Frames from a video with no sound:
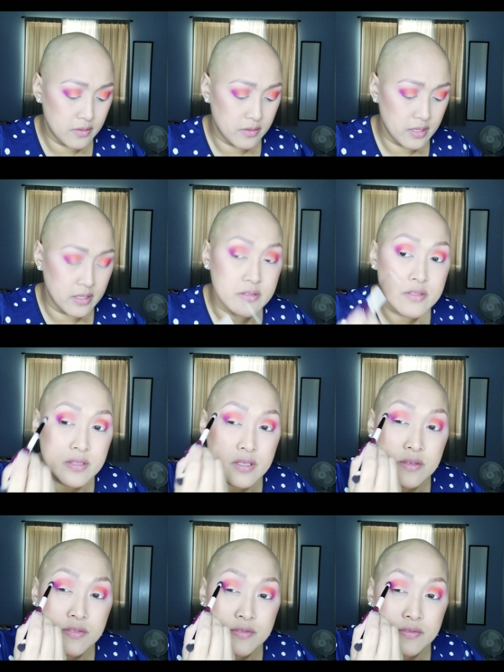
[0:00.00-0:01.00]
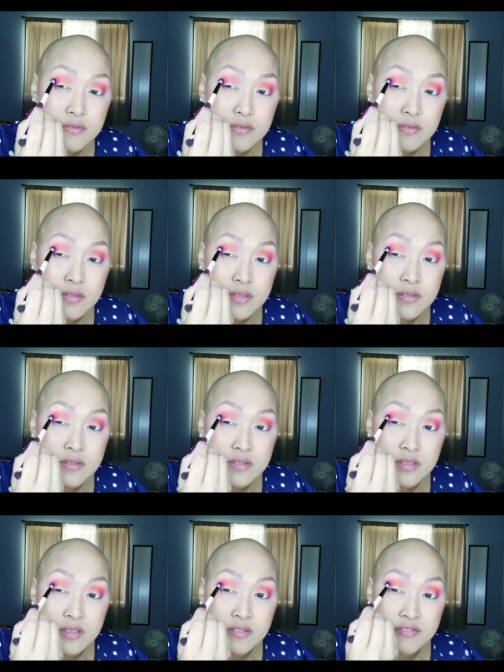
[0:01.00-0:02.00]
Okay, let's see. This is
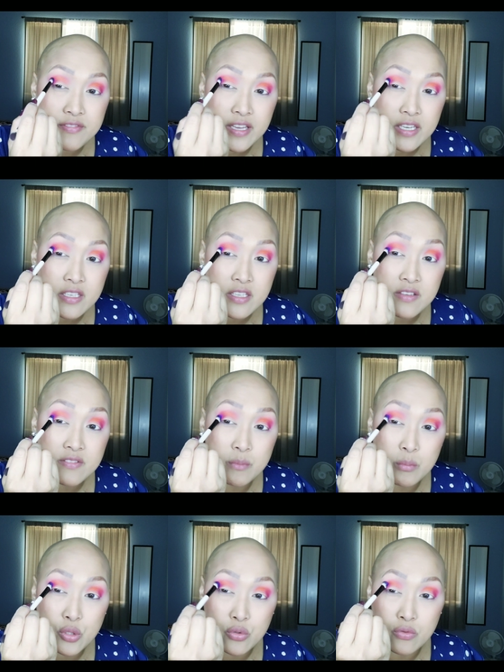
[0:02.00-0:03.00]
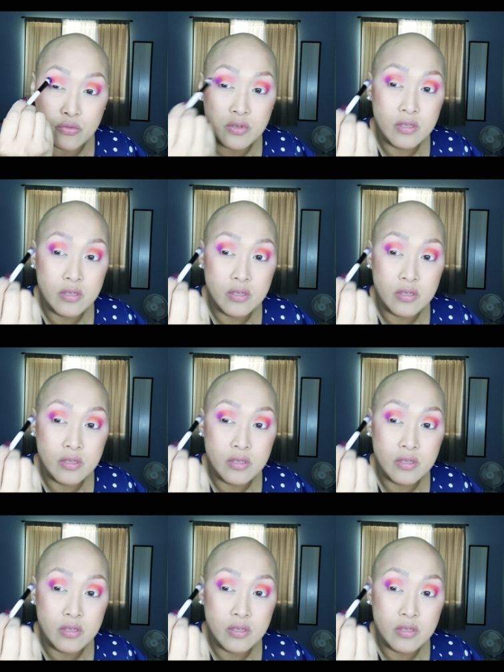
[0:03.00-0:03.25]
an effective move.